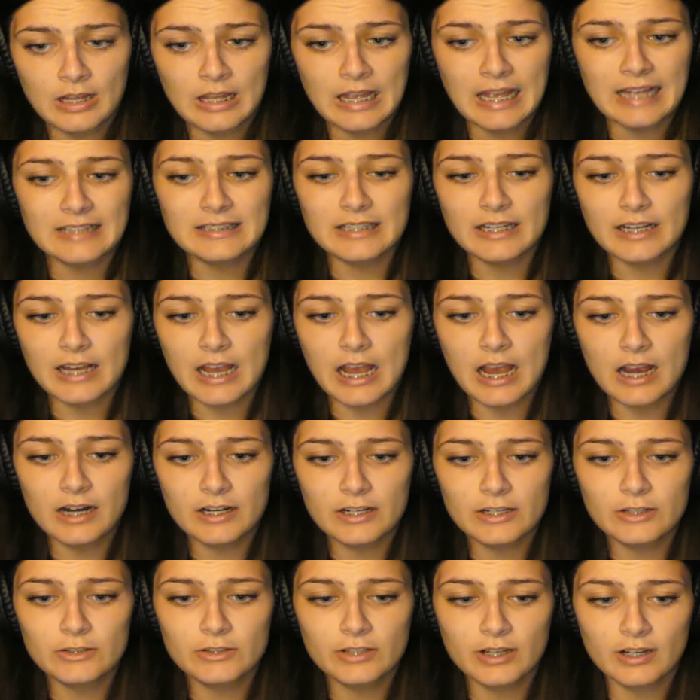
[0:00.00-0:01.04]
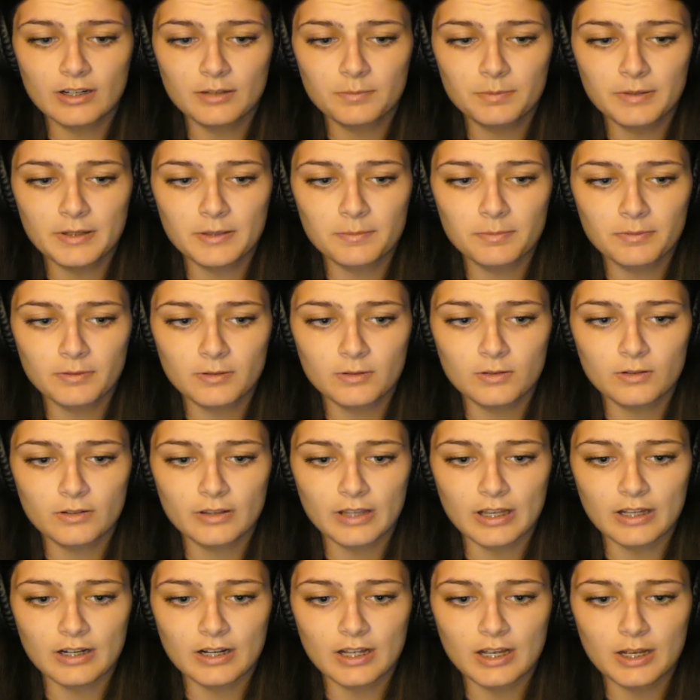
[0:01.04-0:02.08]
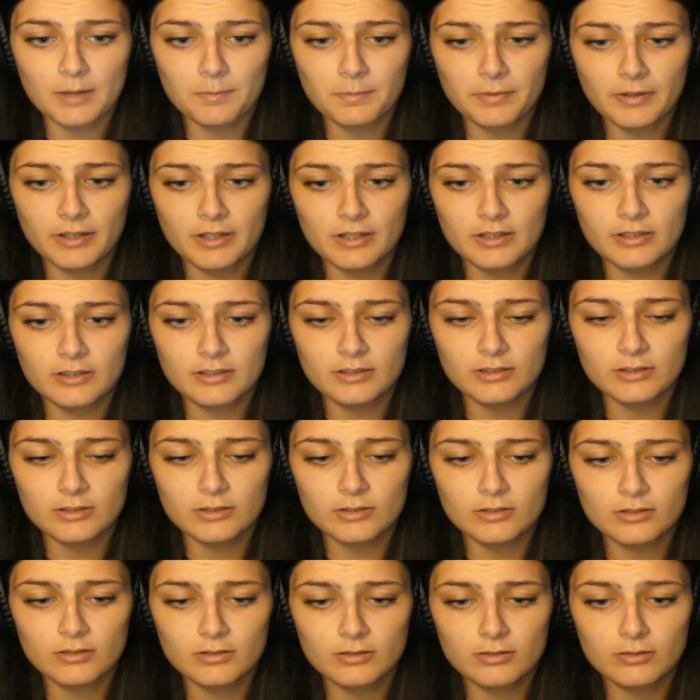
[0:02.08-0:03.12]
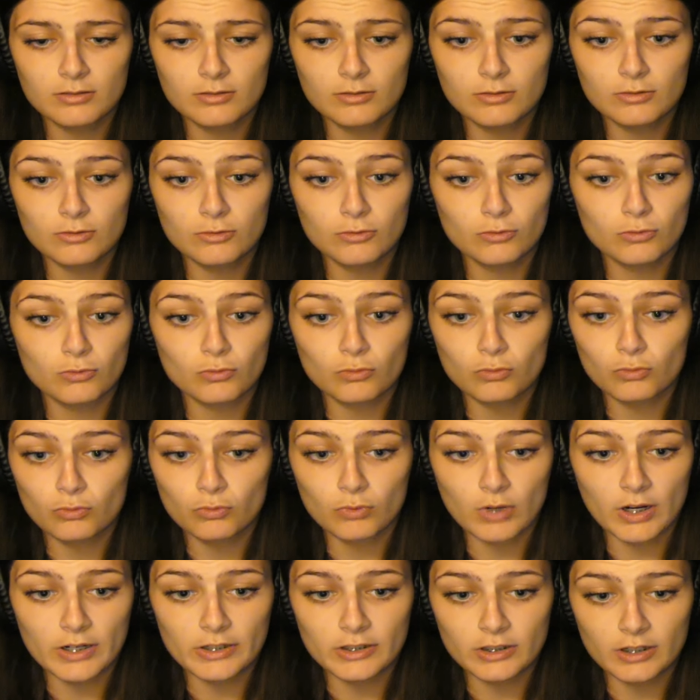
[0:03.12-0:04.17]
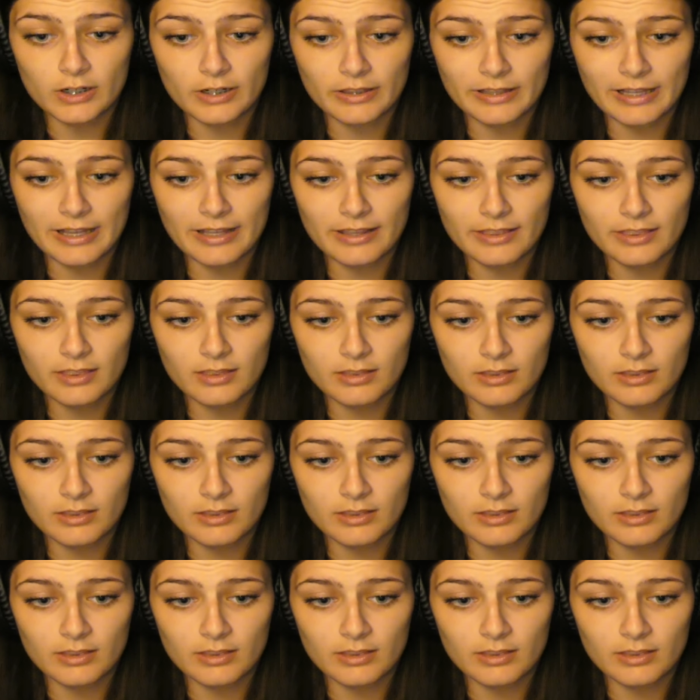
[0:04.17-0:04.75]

It's like, how do you tell people that happened right during that